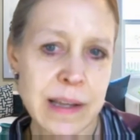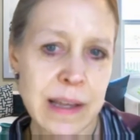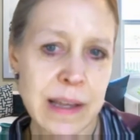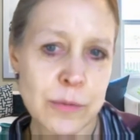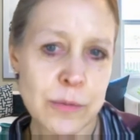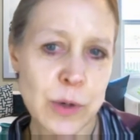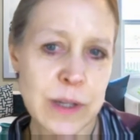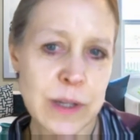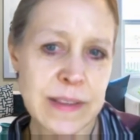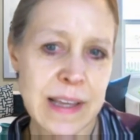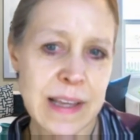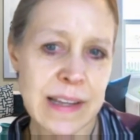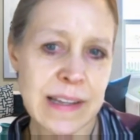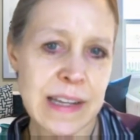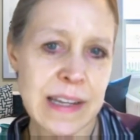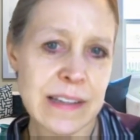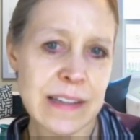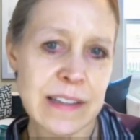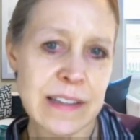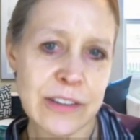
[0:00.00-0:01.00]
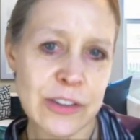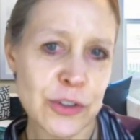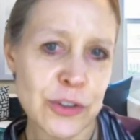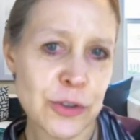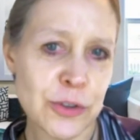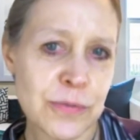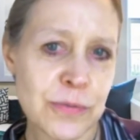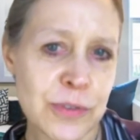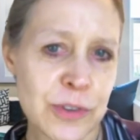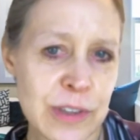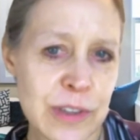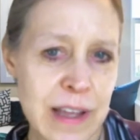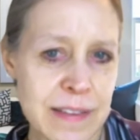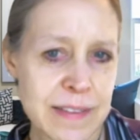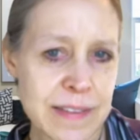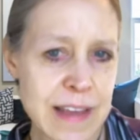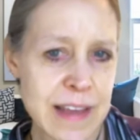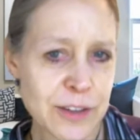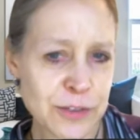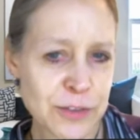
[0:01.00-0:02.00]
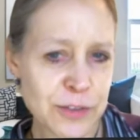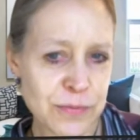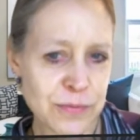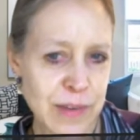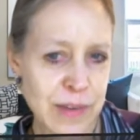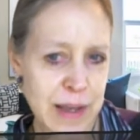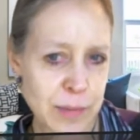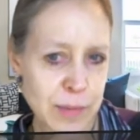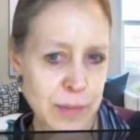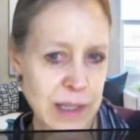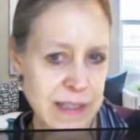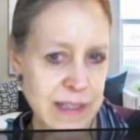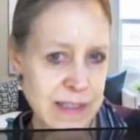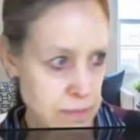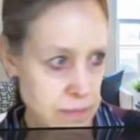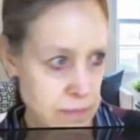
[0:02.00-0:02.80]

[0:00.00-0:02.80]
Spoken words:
and what they need to do for 10,000 families?